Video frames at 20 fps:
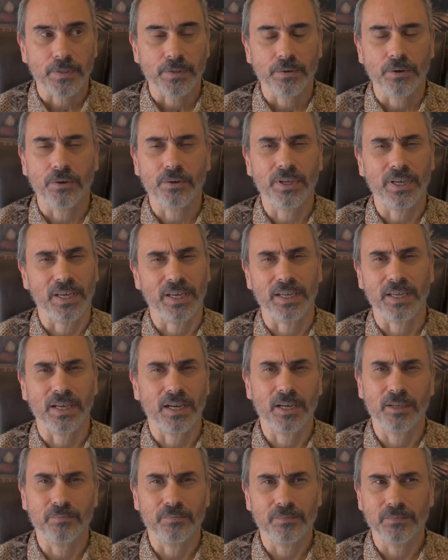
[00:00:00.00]
okay,
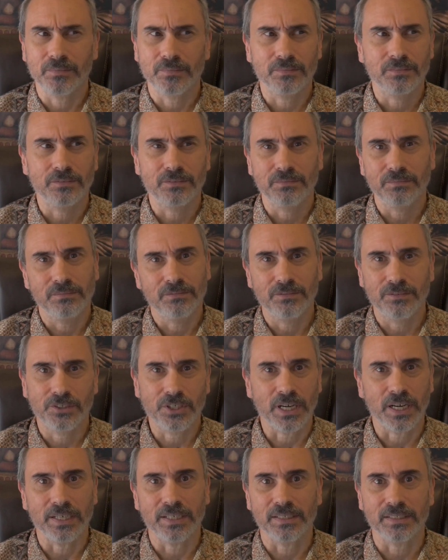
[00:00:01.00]
I'm
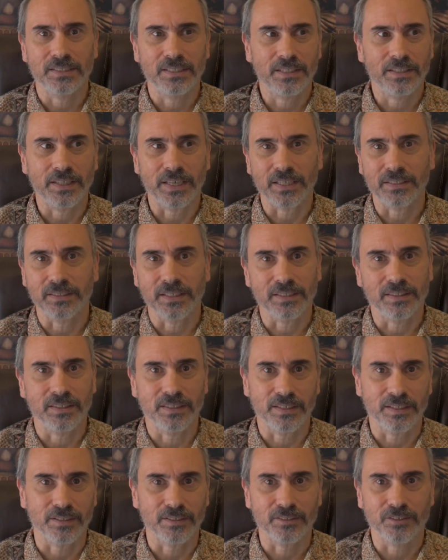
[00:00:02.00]
trying to think that
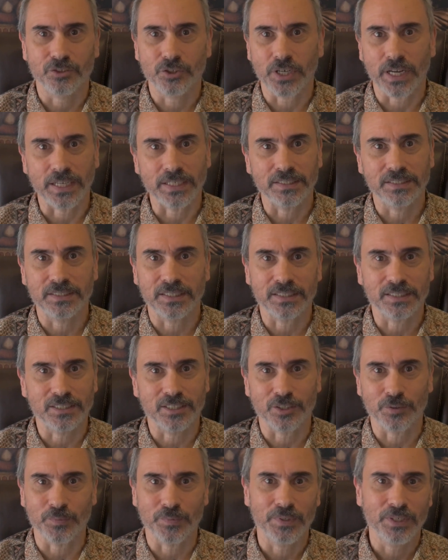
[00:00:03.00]
the train
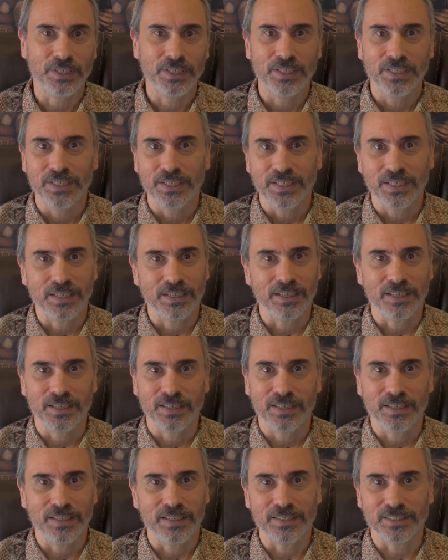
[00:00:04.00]
system
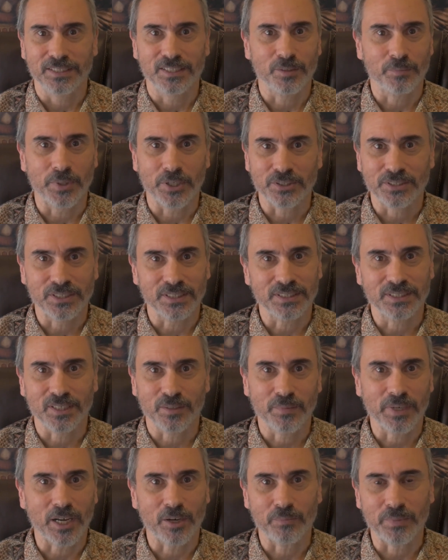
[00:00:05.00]
is supposed to
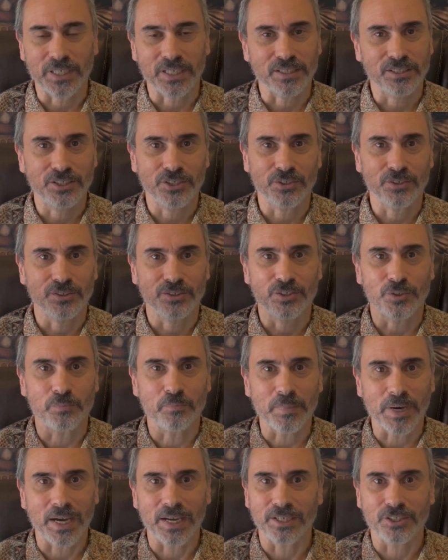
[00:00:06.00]
somehow be attuned to
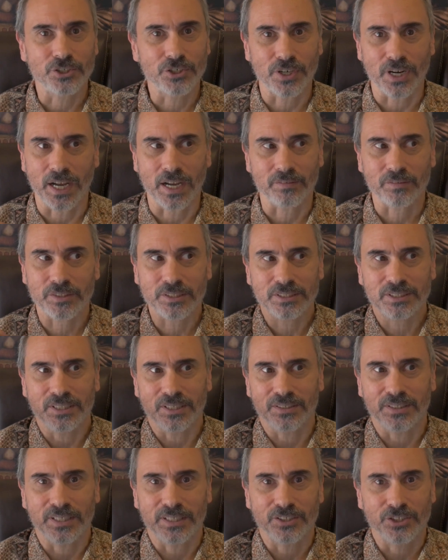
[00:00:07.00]
my travel so
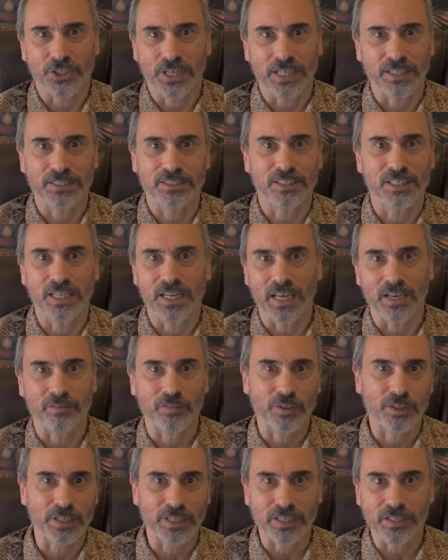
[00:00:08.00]
that trains
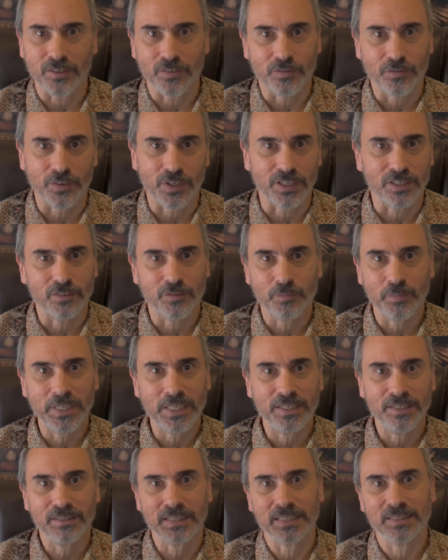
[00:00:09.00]
never get in front of
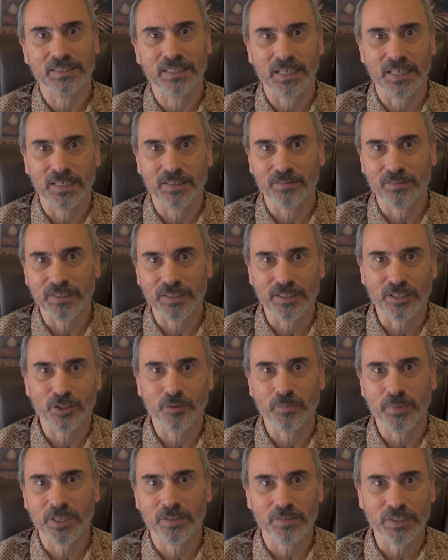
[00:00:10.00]
me. That's kind of a little
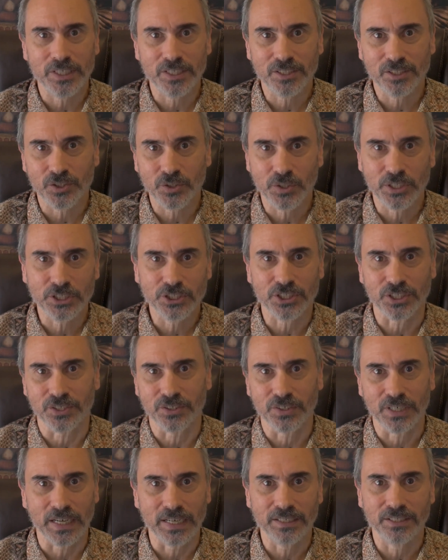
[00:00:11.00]
bit of a distortion,
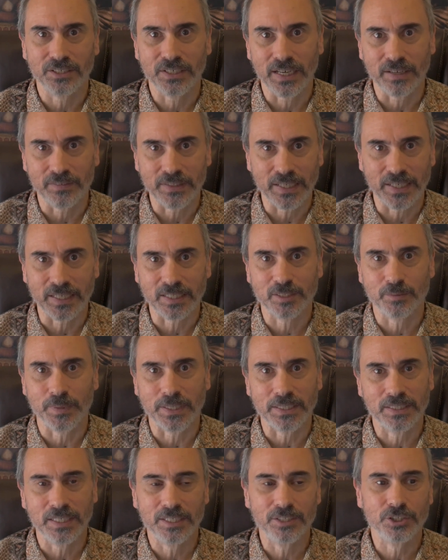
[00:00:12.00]
right? To have that
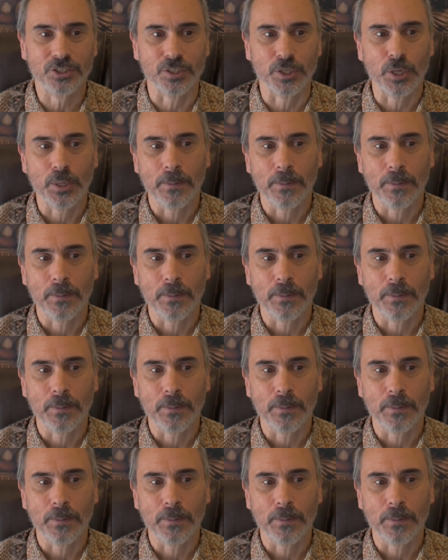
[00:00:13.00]
expectation.